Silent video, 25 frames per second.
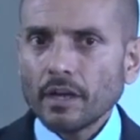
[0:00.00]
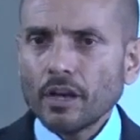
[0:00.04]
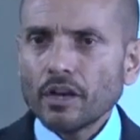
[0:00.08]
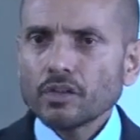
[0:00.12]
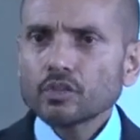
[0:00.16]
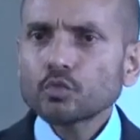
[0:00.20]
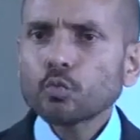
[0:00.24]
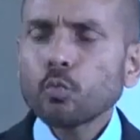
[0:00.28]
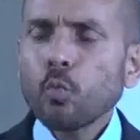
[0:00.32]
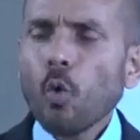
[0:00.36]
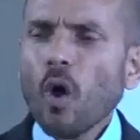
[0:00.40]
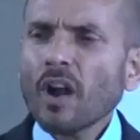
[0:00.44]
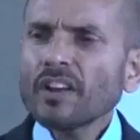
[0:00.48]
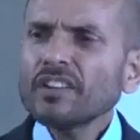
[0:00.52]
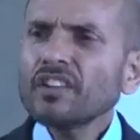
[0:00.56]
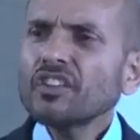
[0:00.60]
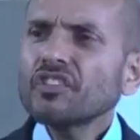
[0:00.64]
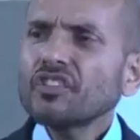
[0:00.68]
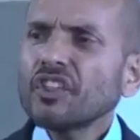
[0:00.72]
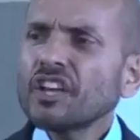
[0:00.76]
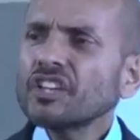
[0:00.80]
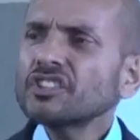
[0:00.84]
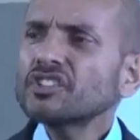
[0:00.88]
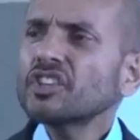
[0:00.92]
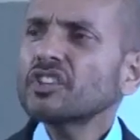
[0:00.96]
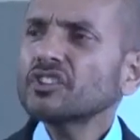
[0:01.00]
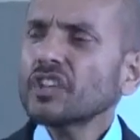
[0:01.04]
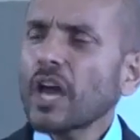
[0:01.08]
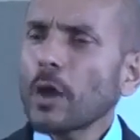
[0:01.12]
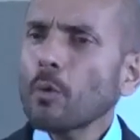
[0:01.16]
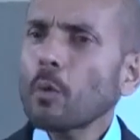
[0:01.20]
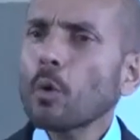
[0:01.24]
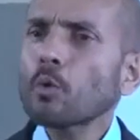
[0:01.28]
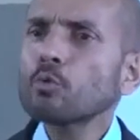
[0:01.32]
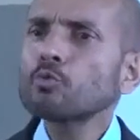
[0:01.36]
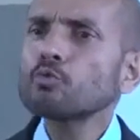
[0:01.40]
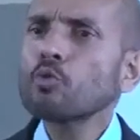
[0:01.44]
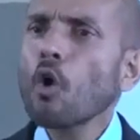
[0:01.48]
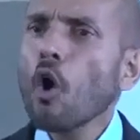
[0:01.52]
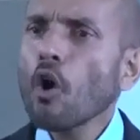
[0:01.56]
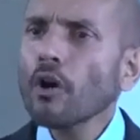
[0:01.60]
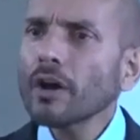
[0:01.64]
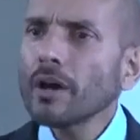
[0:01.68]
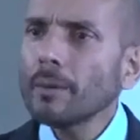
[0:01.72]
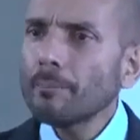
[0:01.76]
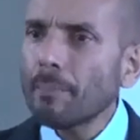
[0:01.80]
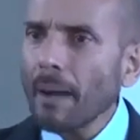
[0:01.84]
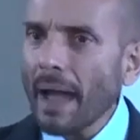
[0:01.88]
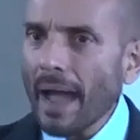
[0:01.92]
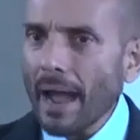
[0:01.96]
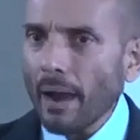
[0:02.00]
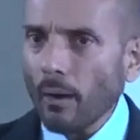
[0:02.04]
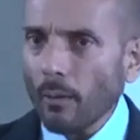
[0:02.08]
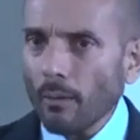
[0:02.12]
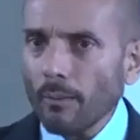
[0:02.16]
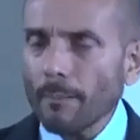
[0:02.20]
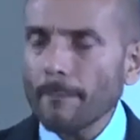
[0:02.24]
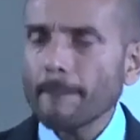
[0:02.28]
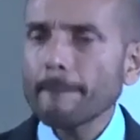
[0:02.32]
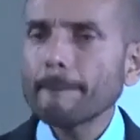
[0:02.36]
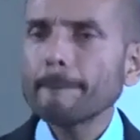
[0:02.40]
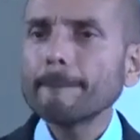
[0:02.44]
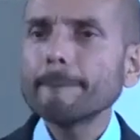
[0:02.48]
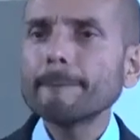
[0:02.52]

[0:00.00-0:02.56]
It's one of the things that they were wrong about.